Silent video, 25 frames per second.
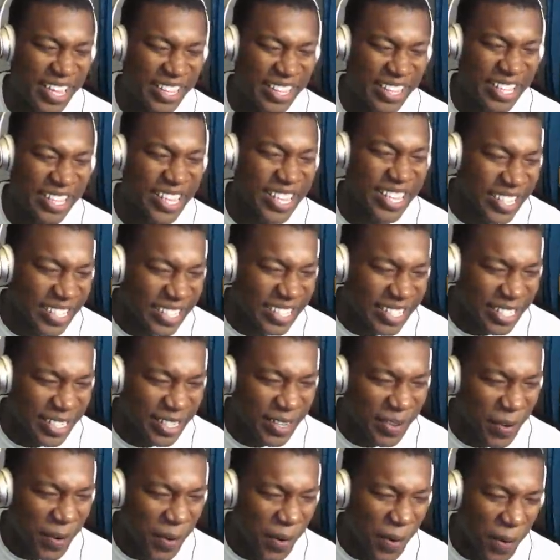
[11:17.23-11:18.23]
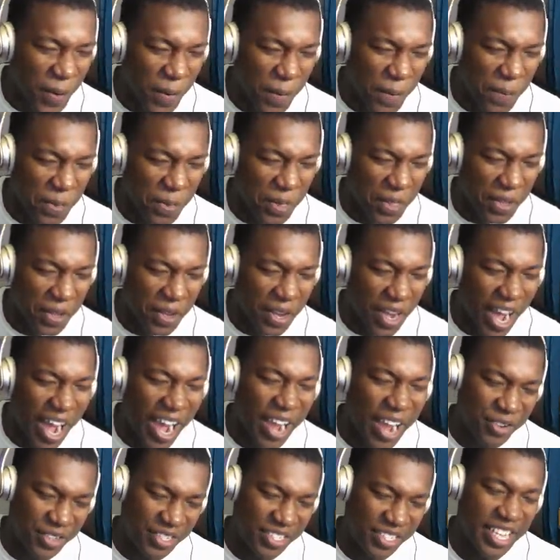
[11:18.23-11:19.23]
like this?
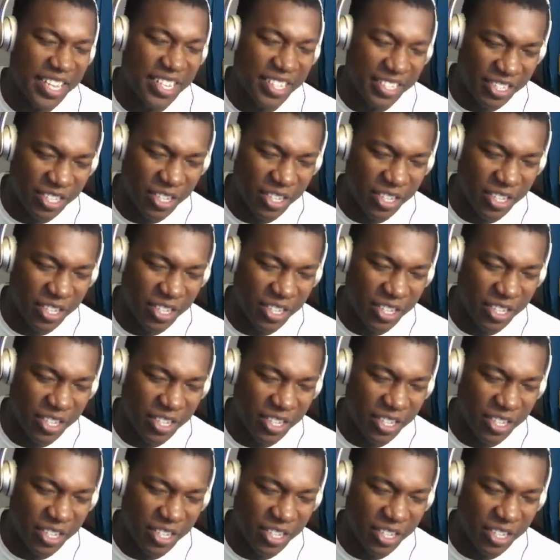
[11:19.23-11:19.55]
I understand